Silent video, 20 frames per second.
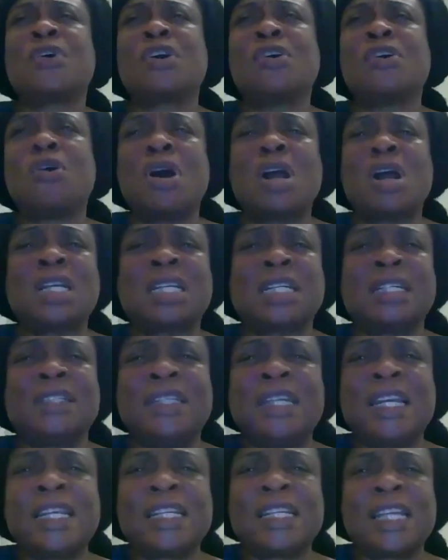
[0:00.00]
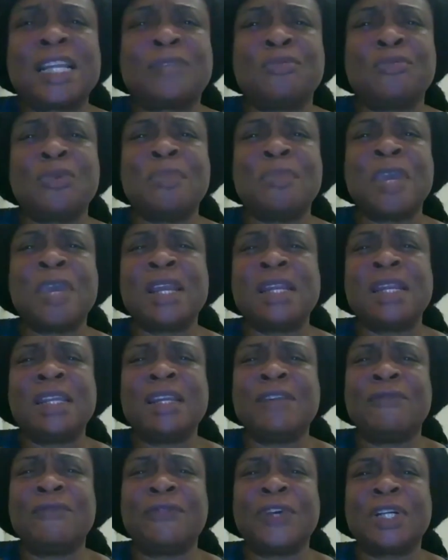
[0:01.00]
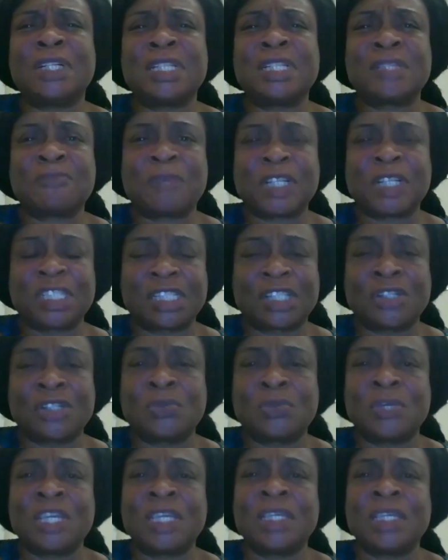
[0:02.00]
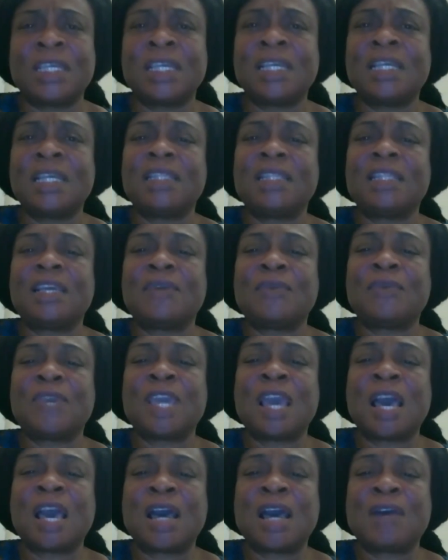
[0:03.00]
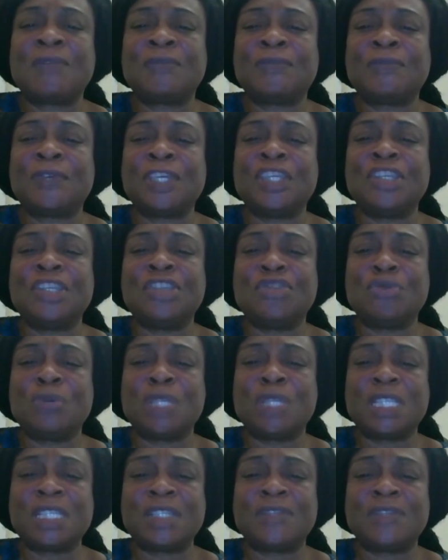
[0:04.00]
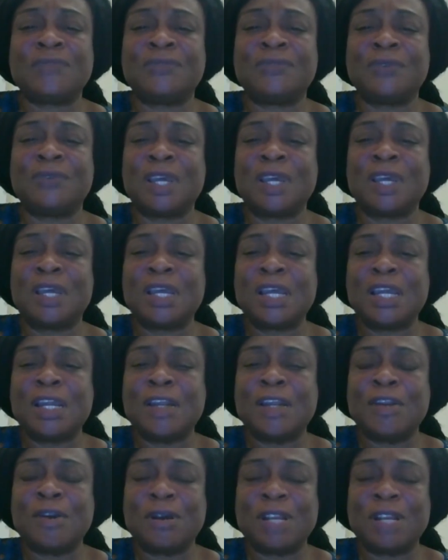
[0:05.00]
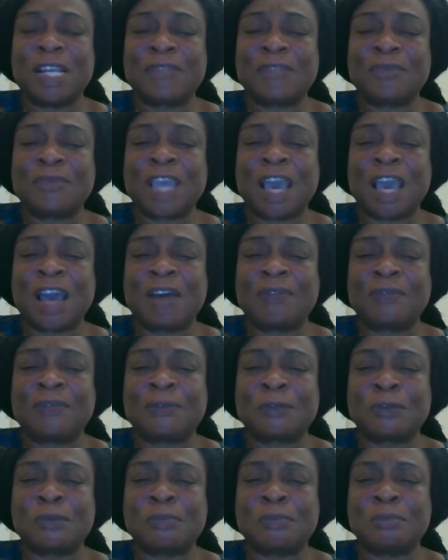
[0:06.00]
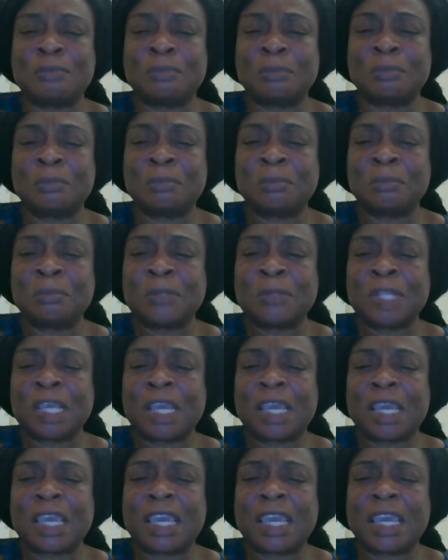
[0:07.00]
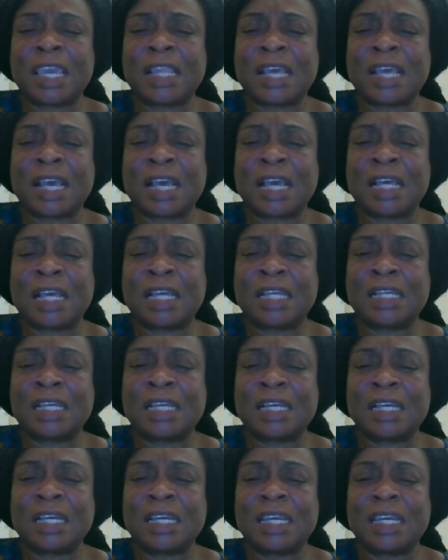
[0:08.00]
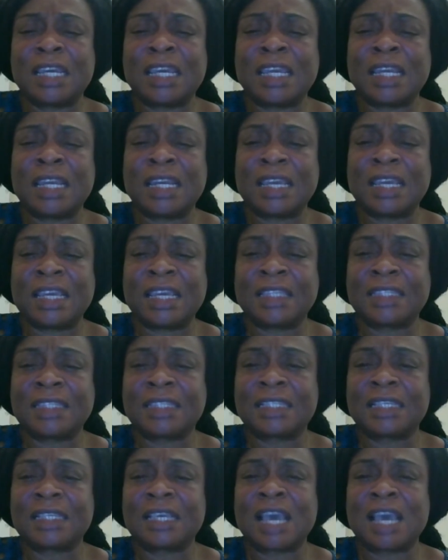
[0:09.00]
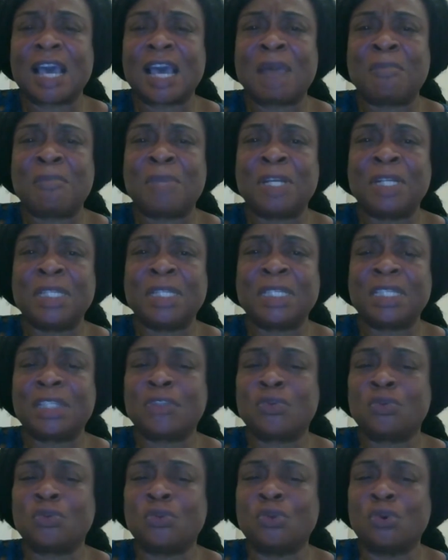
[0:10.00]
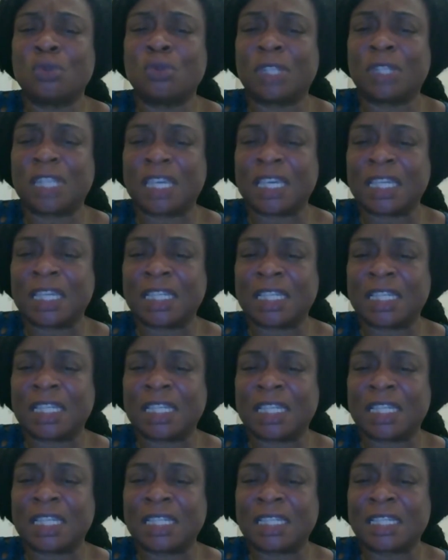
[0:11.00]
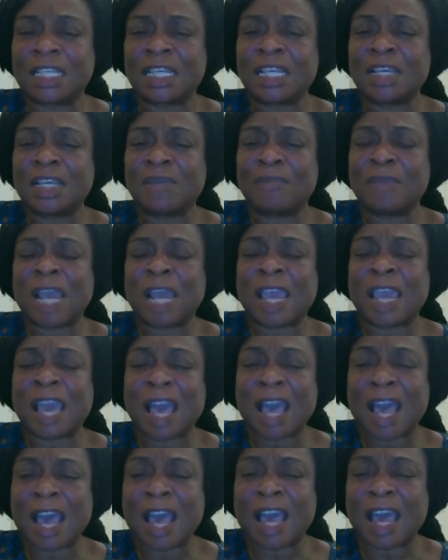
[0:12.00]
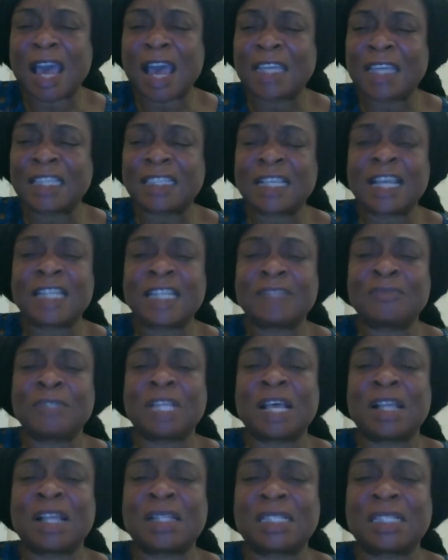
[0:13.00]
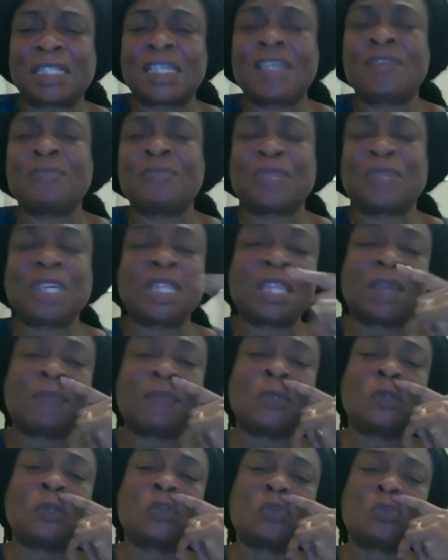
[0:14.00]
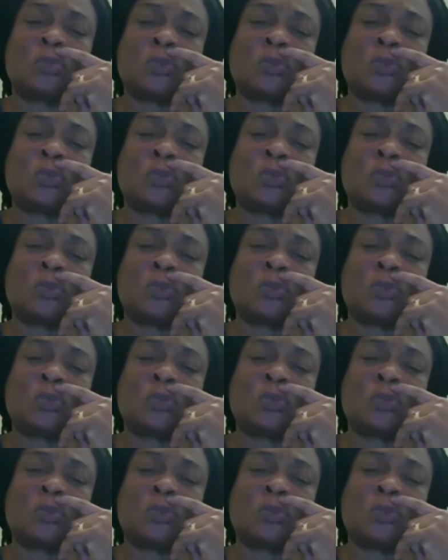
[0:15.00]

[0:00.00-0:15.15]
God created women in a very special way, that we have intuitive knowledge, we have some innate ability to know things by hindsight without being able to